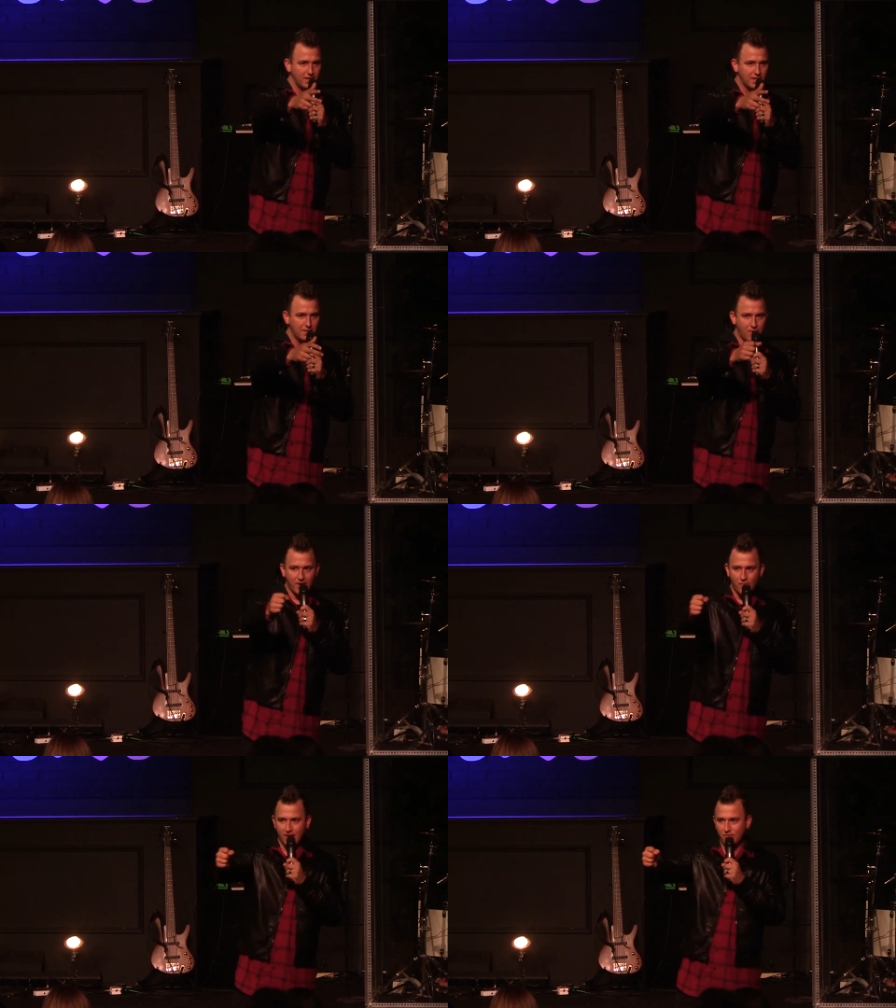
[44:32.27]
Come on,
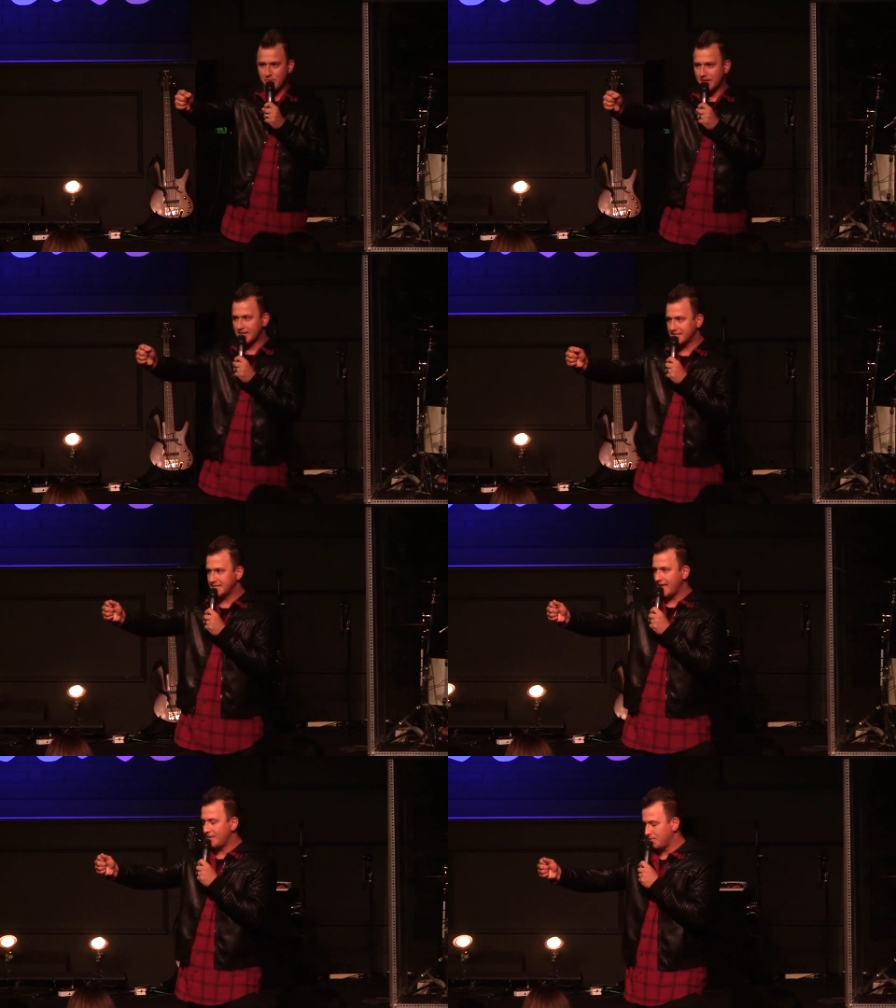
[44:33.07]
I want everybody to
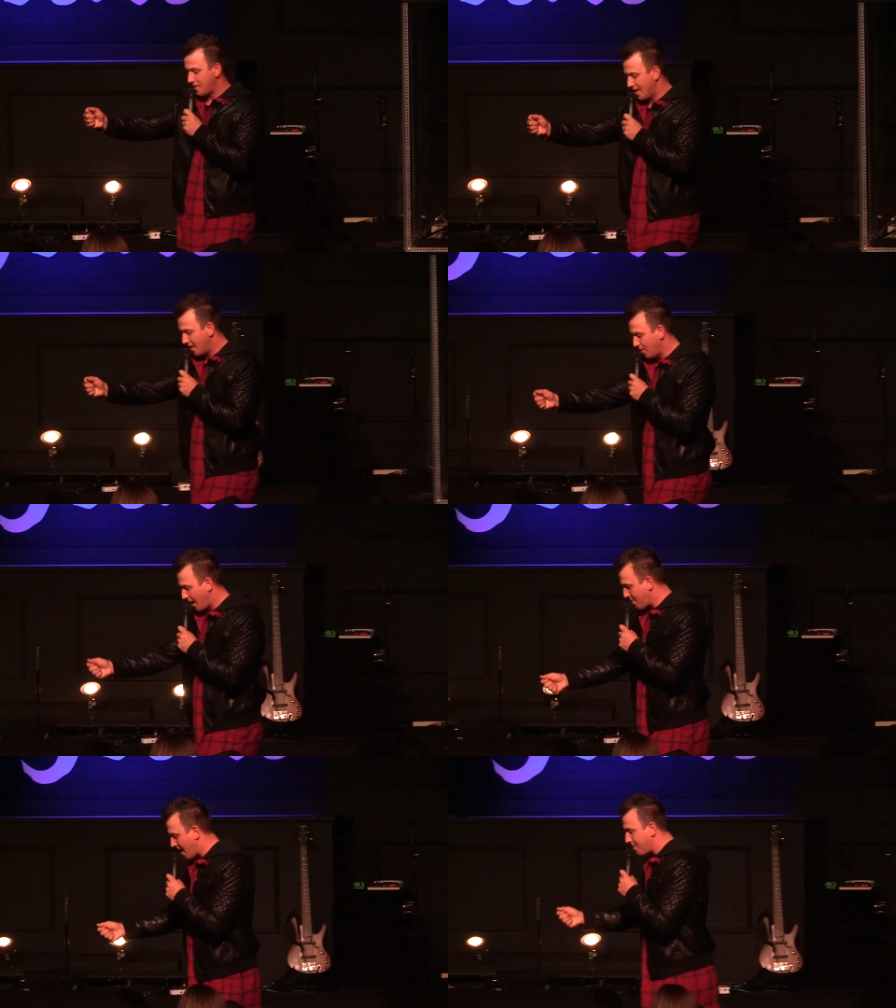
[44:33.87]
stand with me. And
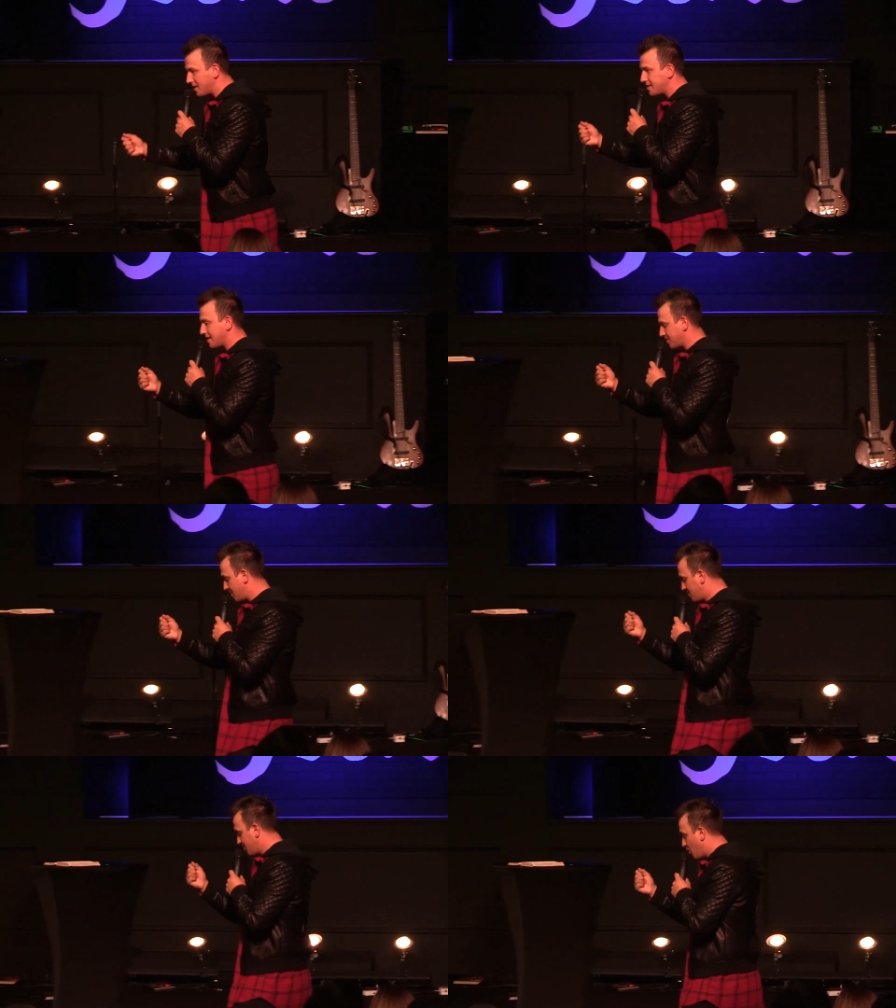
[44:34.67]
I'm, I'm going to ask you
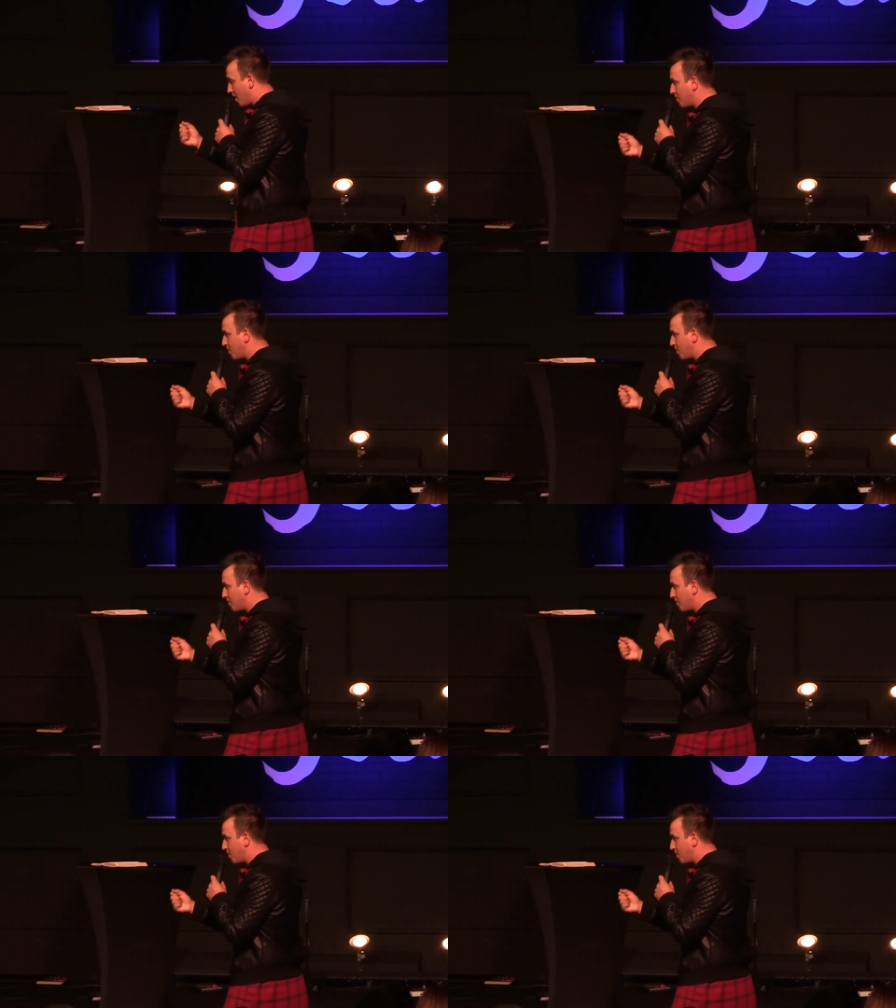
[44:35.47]
to do one